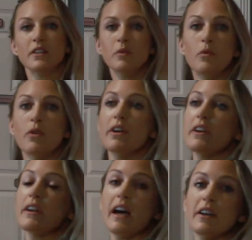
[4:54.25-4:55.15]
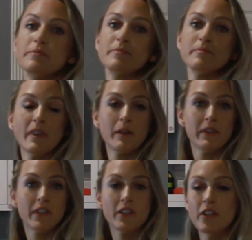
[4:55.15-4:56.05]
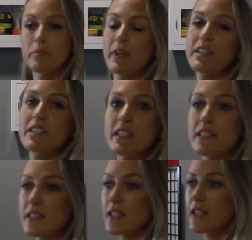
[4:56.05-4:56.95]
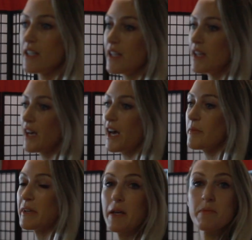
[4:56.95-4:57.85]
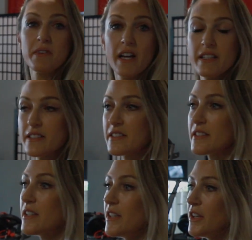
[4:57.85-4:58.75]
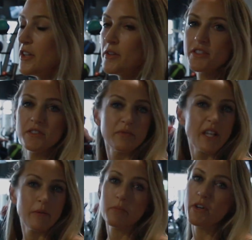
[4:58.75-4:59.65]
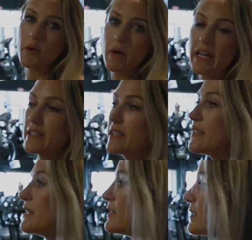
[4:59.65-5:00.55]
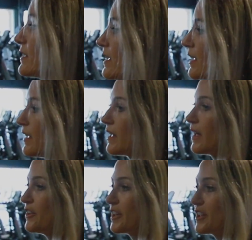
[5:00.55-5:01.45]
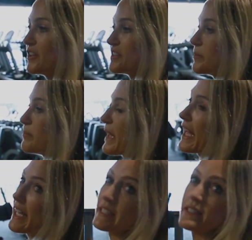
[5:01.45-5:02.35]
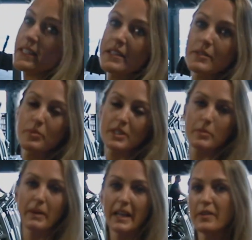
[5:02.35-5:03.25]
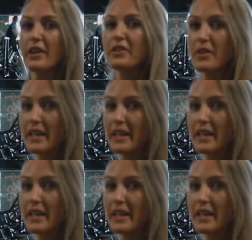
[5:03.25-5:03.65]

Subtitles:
more maybe glute bridges, hip thrusts, keep it body weight. You can use the band, put the band around your